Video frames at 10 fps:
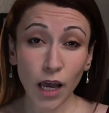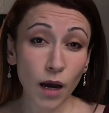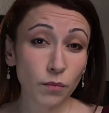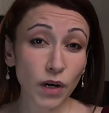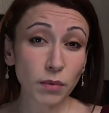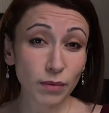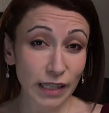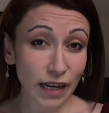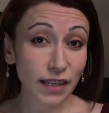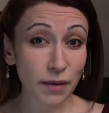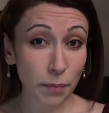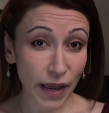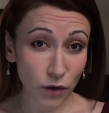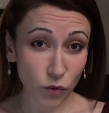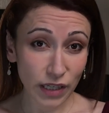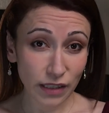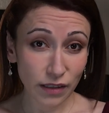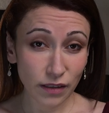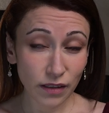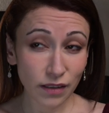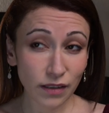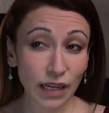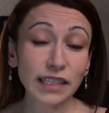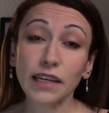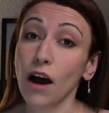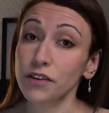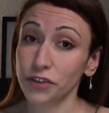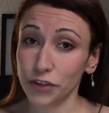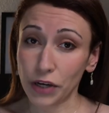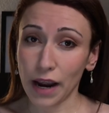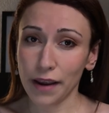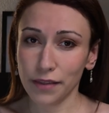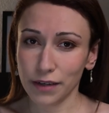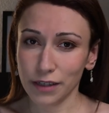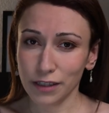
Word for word: Probably not a penguin, not an ostrich either,